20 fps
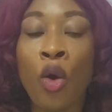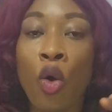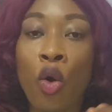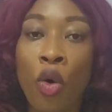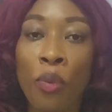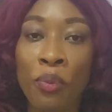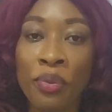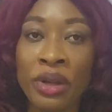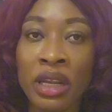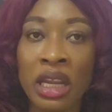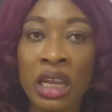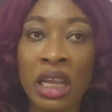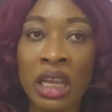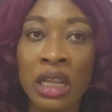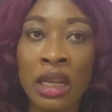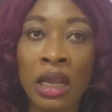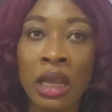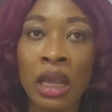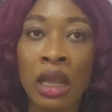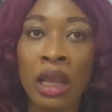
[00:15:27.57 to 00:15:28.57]

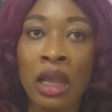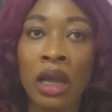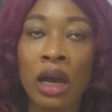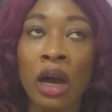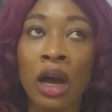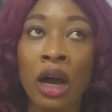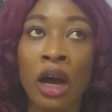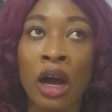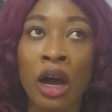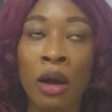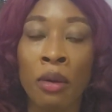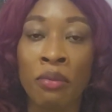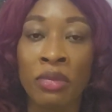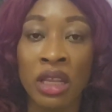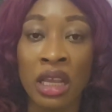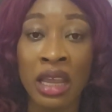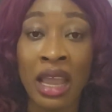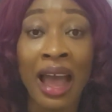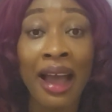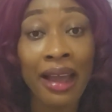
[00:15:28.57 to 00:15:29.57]
opening
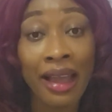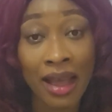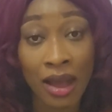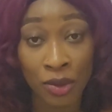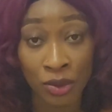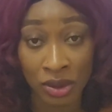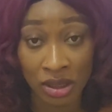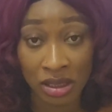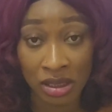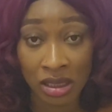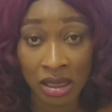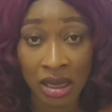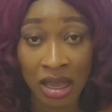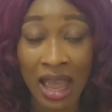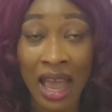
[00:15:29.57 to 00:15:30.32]
the account.